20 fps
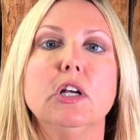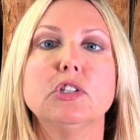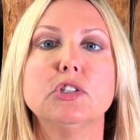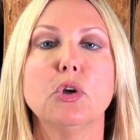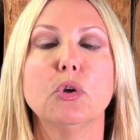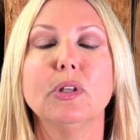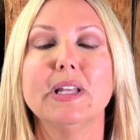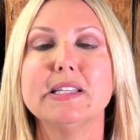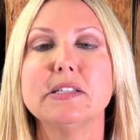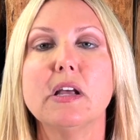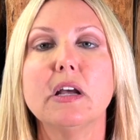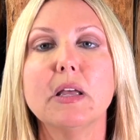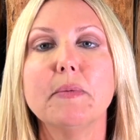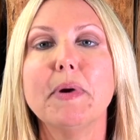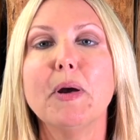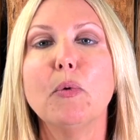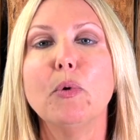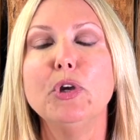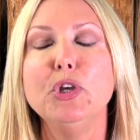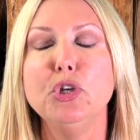So let's talk
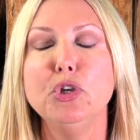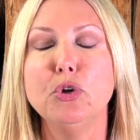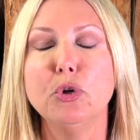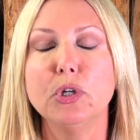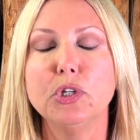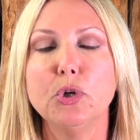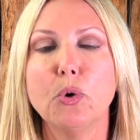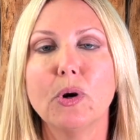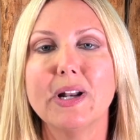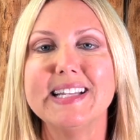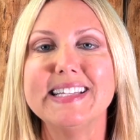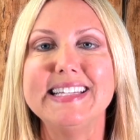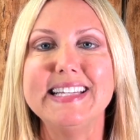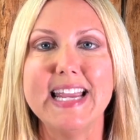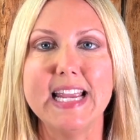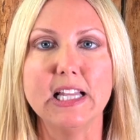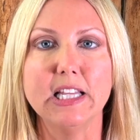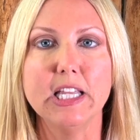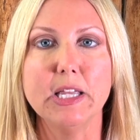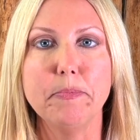about what you can do on a
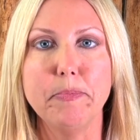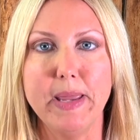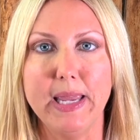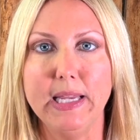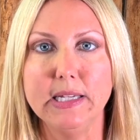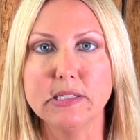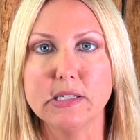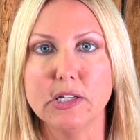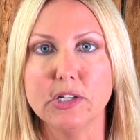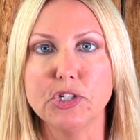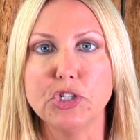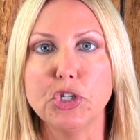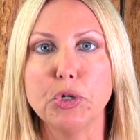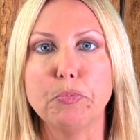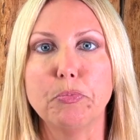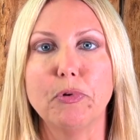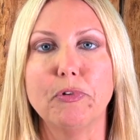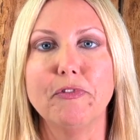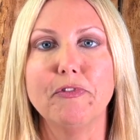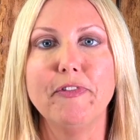daily basis to
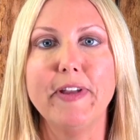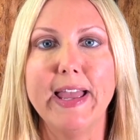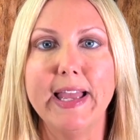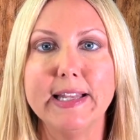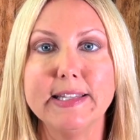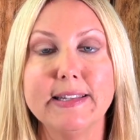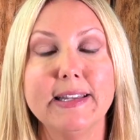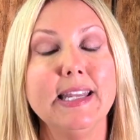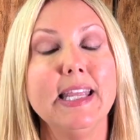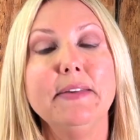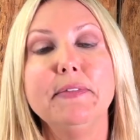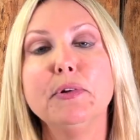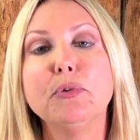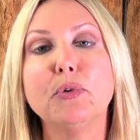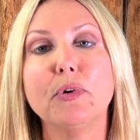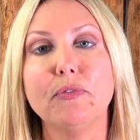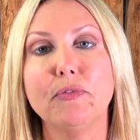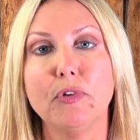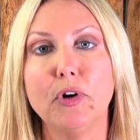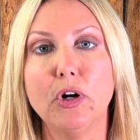prevent and even
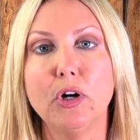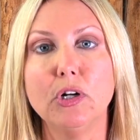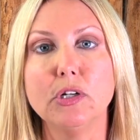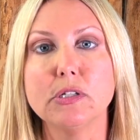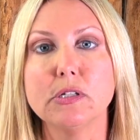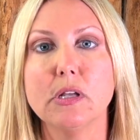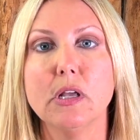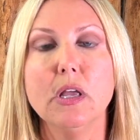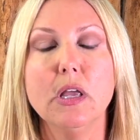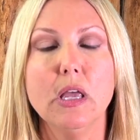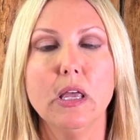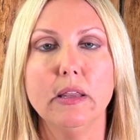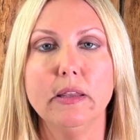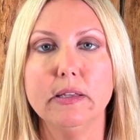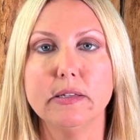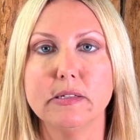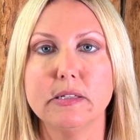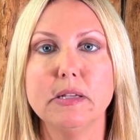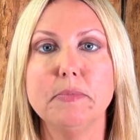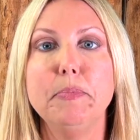reverse
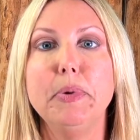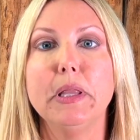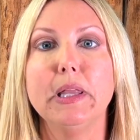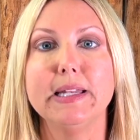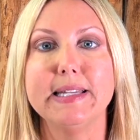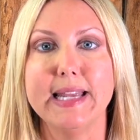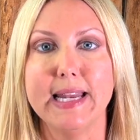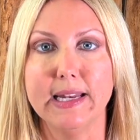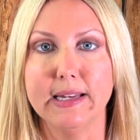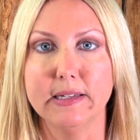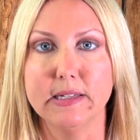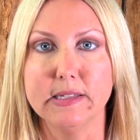this debilitating